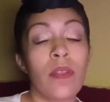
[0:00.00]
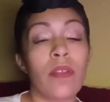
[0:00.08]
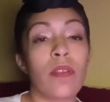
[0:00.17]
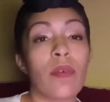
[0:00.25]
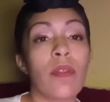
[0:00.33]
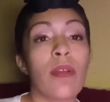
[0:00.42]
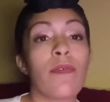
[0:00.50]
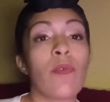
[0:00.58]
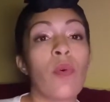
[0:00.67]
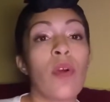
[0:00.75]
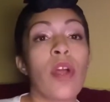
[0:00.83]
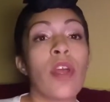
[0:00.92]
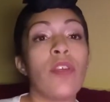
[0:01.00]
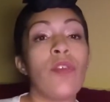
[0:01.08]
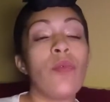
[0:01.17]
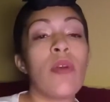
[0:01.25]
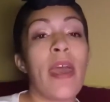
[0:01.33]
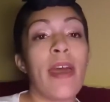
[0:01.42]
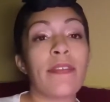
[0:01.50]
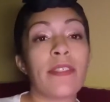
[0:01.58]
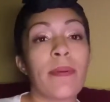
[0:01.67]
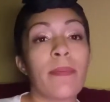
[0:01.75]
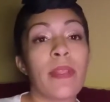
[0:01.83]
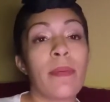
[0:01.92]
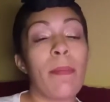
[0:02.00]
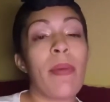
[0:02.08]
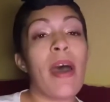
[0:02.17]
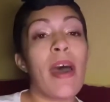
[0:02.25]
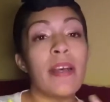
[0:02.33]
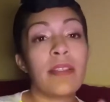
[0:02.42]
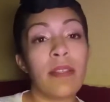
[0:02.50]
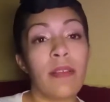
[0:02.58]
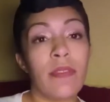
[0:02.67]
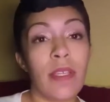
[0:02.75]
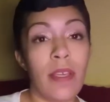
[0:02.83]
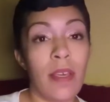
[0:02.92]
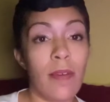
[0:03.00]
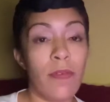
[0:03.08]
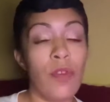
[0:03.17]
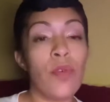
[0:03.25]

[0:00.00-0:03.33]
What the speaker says: So therefore, you have something positive to give.